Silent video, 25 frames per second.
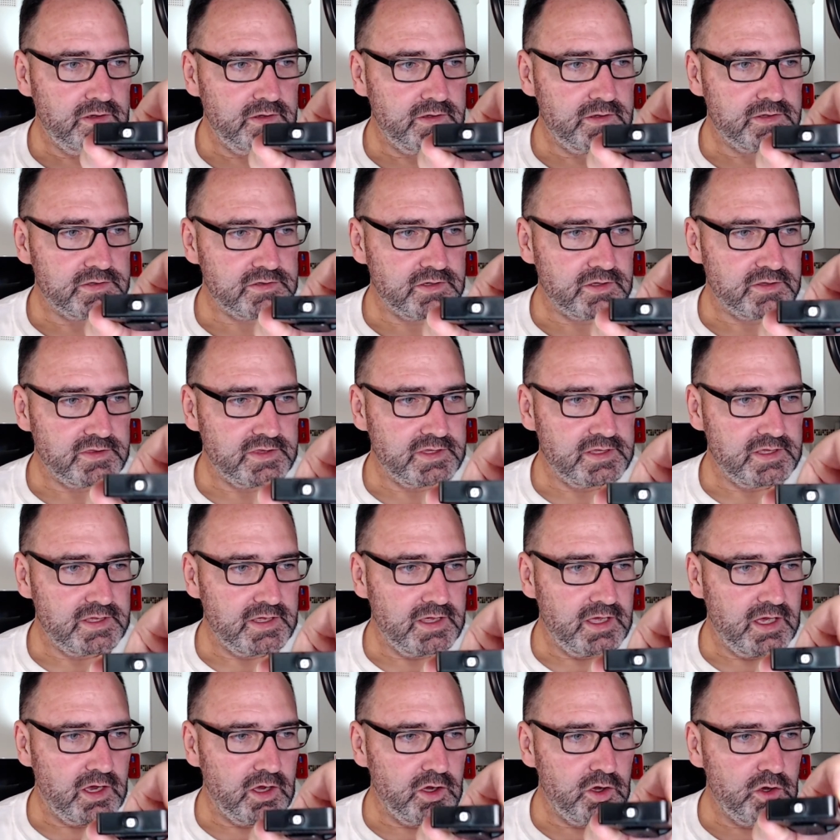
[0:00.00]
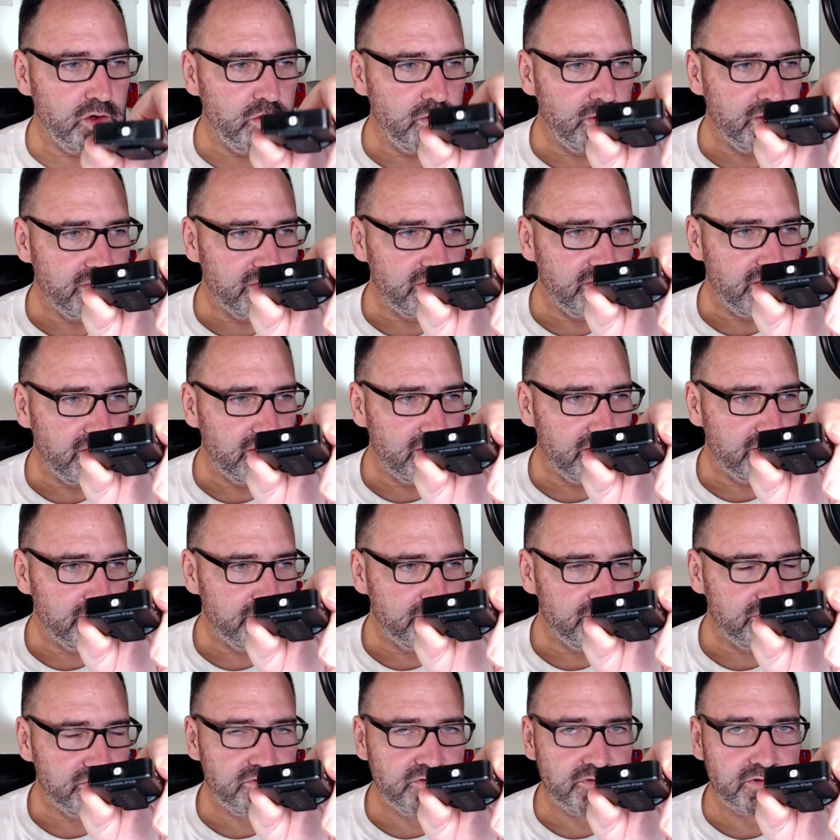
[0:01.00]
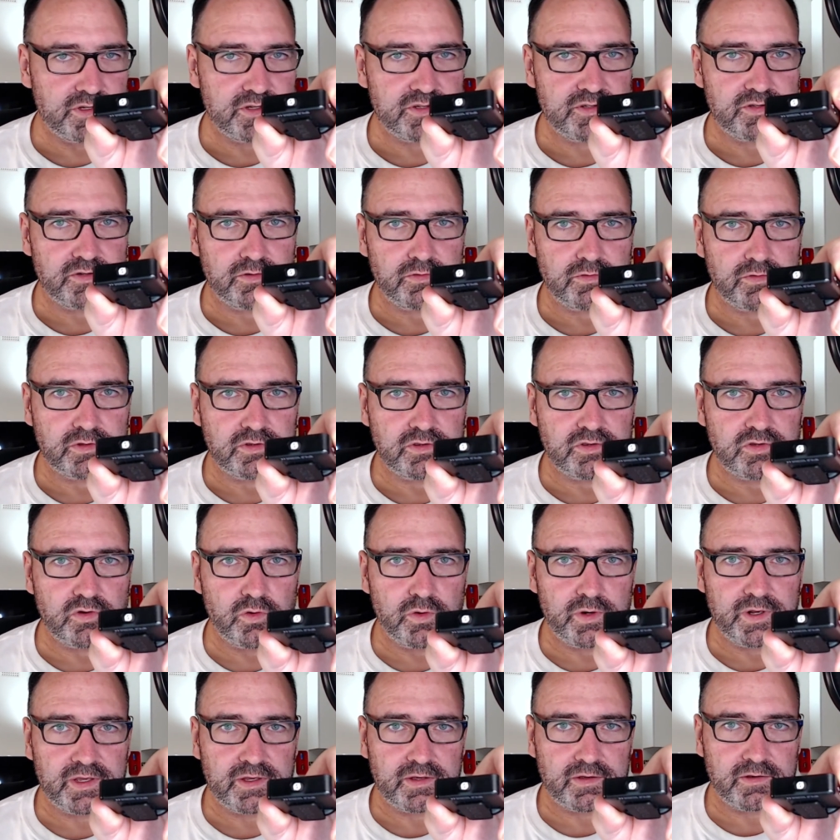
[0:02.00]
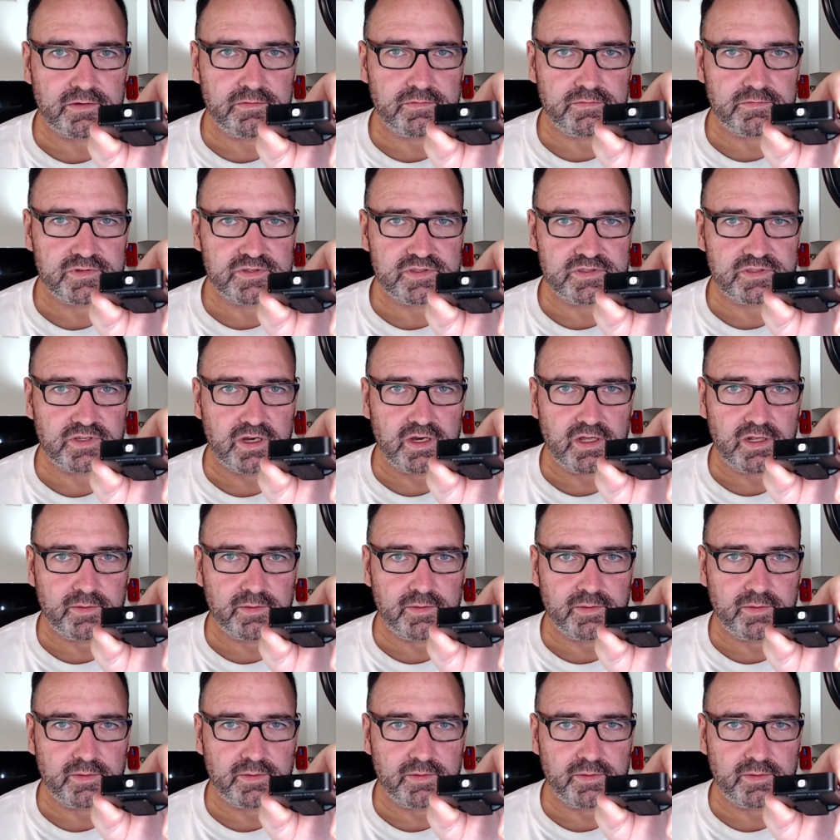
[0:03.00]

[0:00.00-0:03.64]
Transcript: It's got the O in the traditional Nordic style.